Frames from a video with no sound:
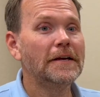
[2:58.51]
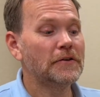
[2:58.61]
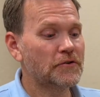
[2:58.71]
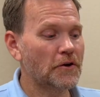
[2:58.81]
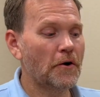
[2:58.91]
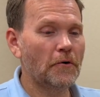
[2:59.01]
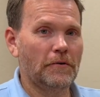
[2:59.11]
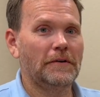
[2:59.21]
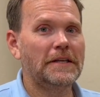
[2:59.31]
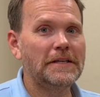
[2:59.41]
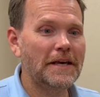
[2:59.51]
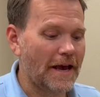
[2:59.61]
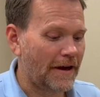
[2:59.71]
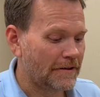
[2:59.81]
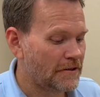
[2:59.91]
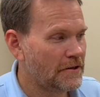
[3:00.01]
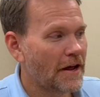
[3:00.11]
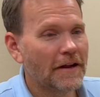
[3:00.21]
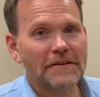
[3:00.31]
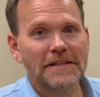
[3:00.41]
So yeah,
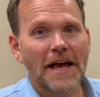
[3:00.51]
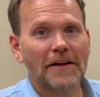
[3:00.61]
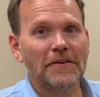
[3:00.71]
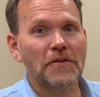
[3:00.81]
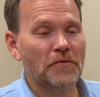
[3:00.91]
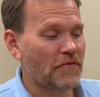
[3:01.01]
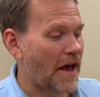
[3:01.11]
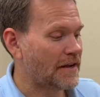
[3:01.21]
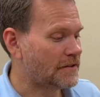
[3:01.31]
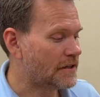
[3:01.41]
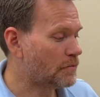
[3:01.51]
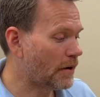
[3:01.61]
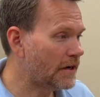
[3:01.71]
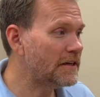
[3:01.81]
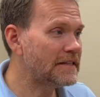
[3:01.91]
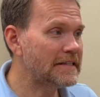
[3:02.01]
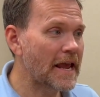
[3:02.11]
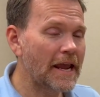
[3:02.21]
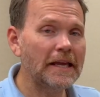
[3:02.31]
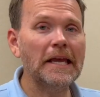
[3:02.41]
not exactly the fastest, but in its
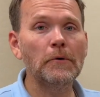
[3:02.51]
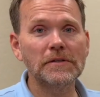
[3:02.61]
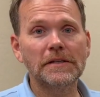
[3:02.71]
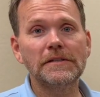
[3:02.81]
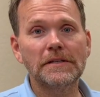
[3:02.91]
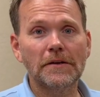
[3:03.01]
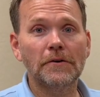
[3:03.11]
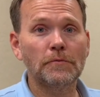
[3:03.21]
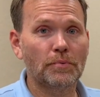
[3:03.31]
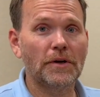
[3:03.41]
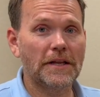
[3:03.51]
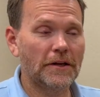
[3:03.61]
day, it was considered pretty